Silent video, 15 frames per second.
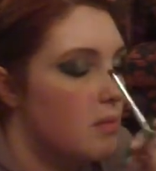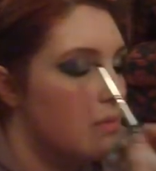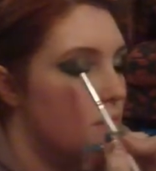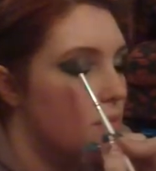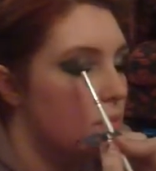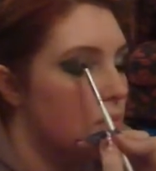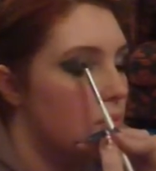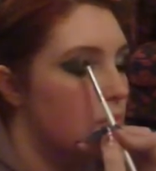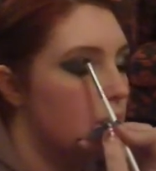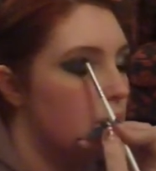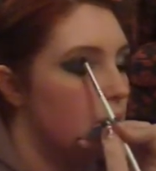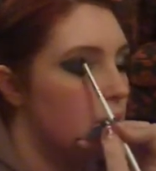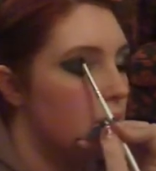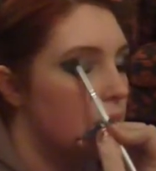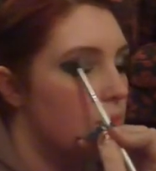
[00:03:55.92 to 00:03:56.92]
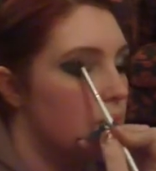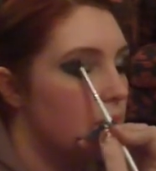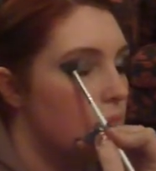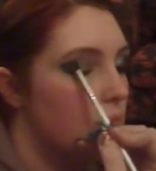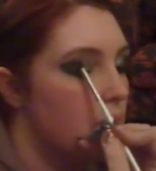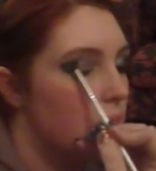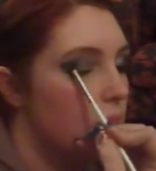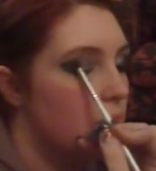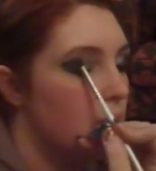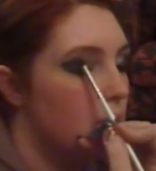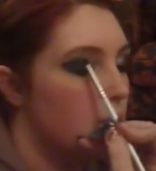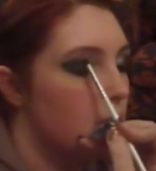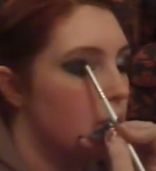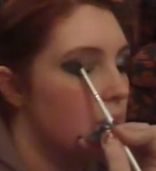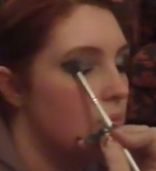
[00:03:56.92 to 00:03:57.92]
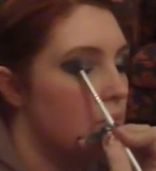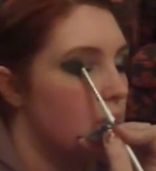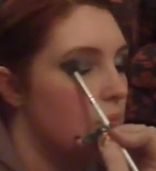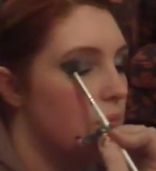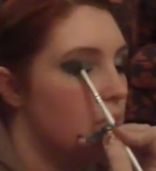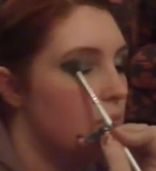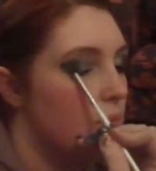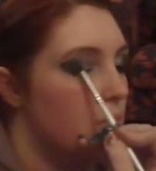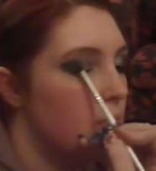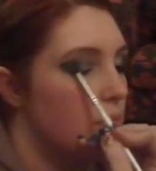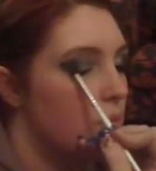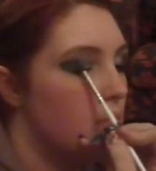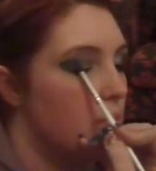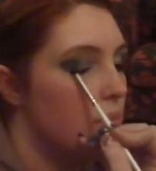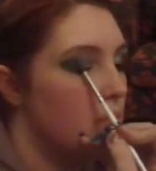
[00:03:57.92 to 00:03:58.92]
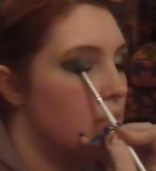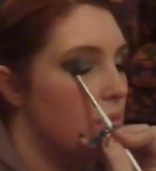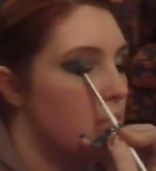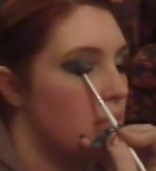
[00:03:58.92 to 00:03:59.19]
area, blending it with the silver,